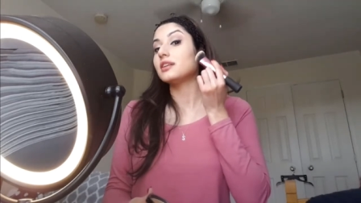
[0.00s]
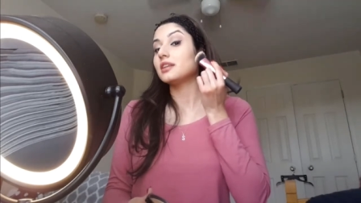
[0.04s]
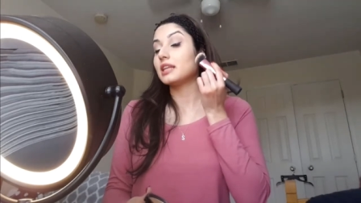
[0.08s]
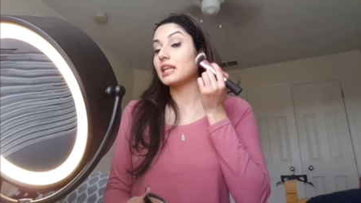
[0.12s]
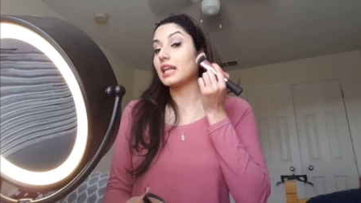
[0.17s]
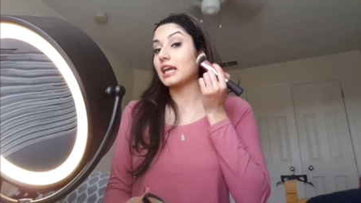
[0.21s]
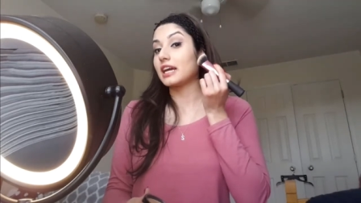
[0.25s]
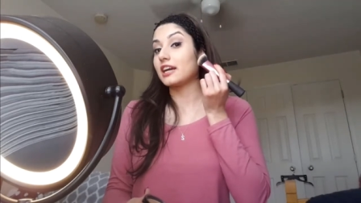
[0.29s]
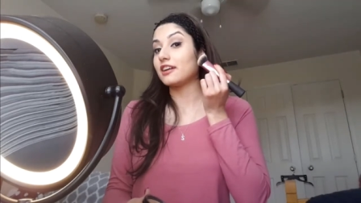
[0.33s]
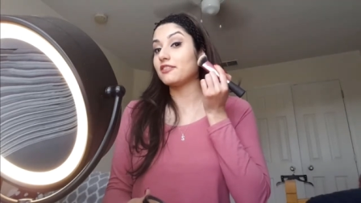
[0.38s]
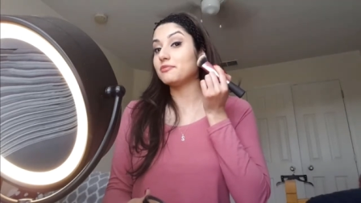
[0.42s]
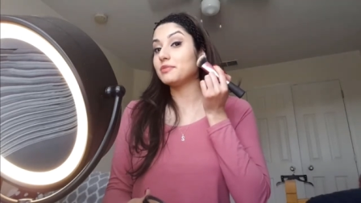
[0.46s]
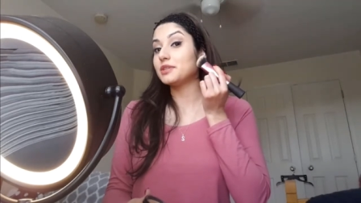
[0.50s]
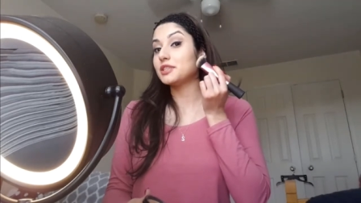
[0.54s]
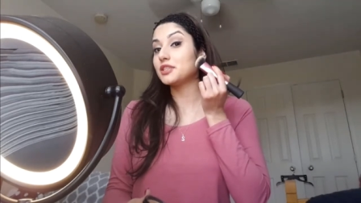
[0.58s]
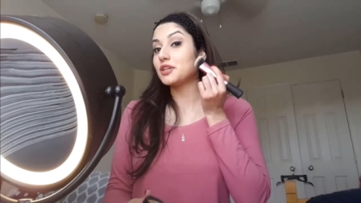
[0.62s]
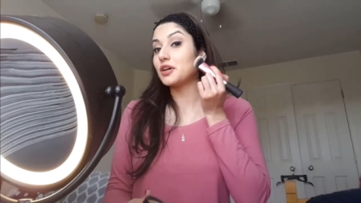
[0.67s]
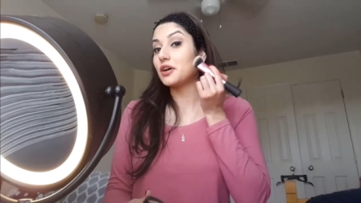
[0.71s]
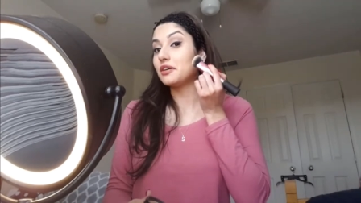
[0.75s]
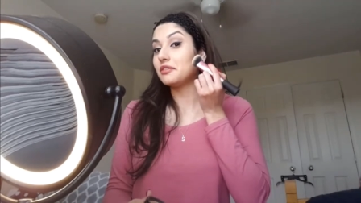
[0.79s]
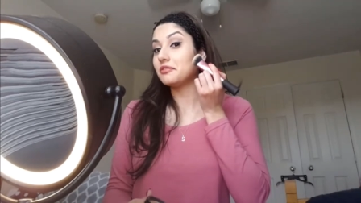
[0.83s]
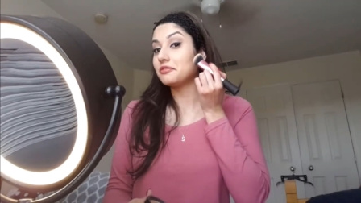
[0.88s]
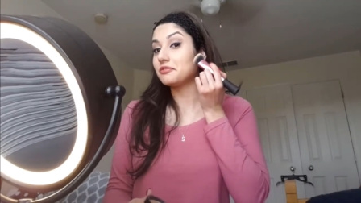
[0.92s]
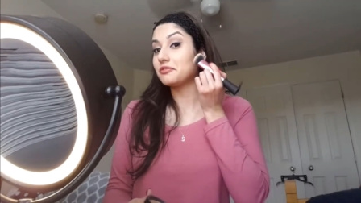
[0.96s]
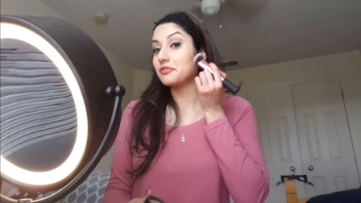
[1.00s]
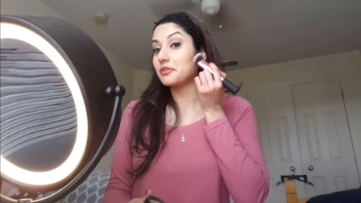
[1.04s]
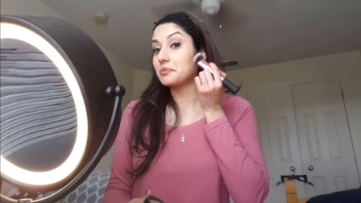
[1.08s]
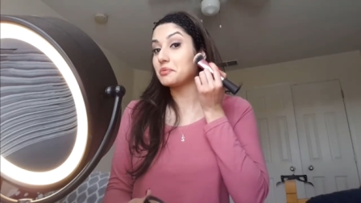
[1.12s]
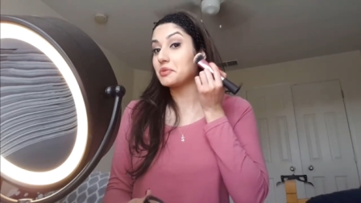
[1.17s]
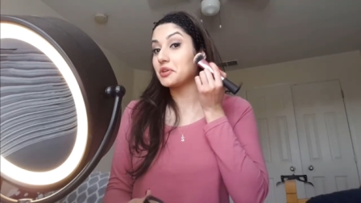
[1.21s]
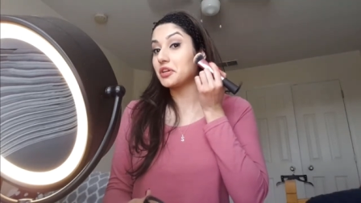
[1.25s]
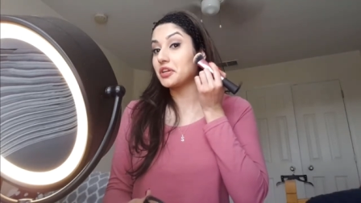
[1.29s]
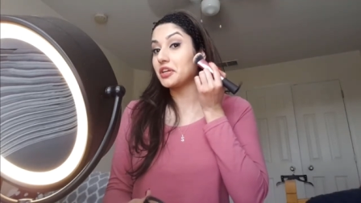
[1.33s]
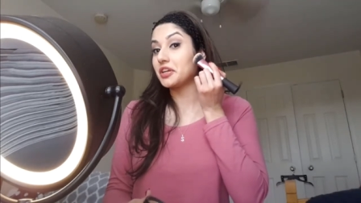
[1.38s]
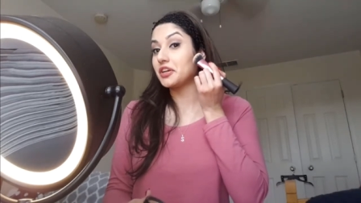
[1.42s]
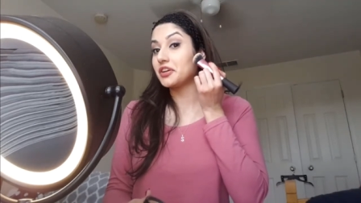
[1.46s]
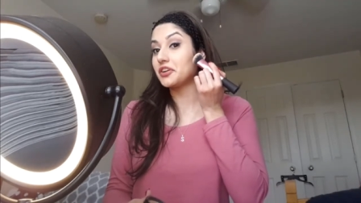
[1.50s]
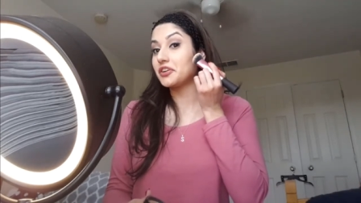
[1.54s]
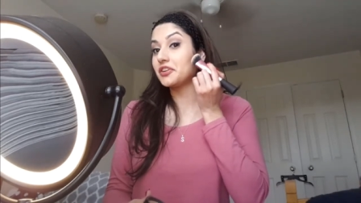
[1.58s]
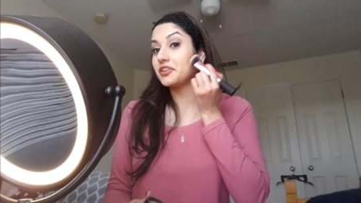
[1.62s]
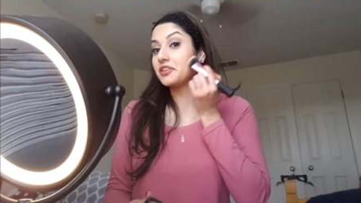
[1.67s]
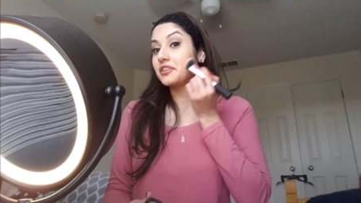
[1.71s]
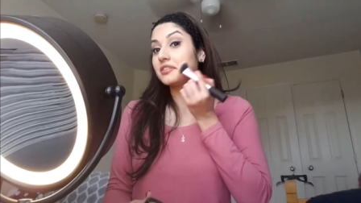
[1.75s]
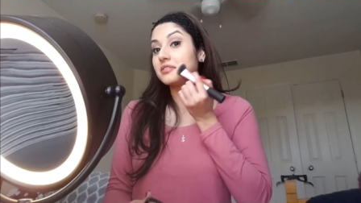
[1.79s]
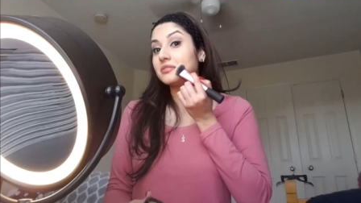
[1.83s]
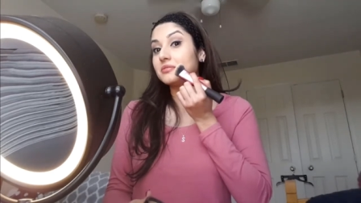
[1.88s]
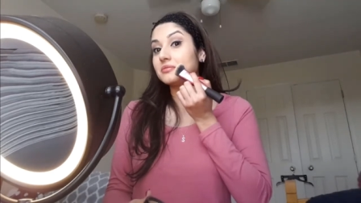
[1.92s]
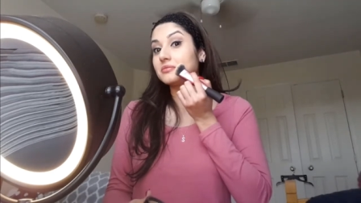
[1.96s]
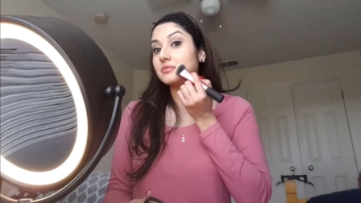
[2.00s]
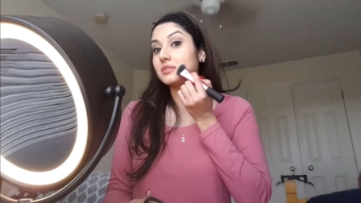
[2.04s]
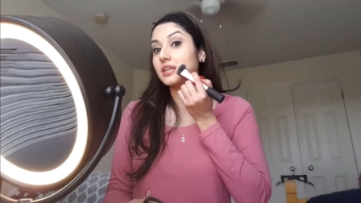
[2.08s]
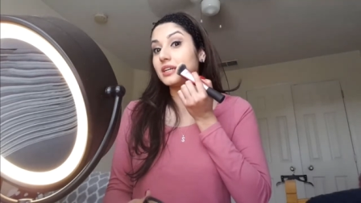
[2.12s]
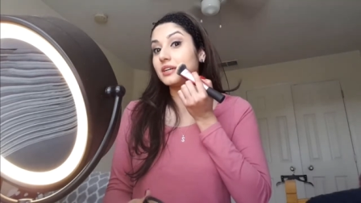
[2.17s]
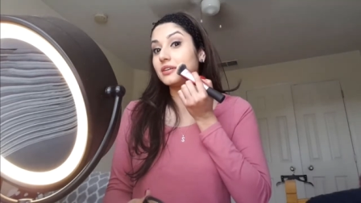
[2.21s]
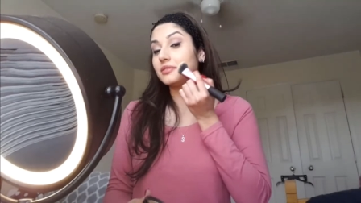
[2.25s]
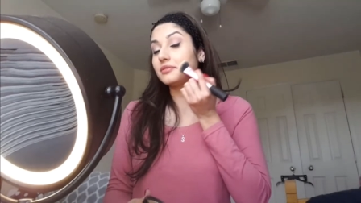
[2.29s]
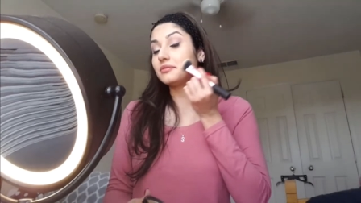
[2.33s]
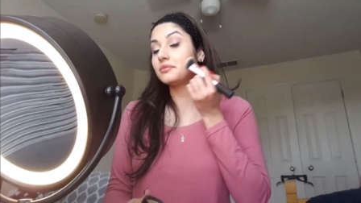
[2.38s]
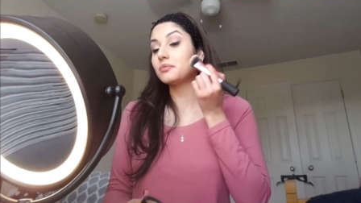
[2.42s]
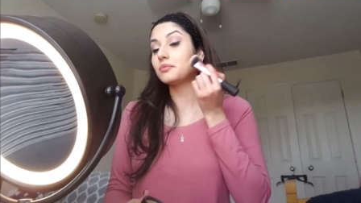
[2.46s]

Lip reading: like I've been taught, from your ear down.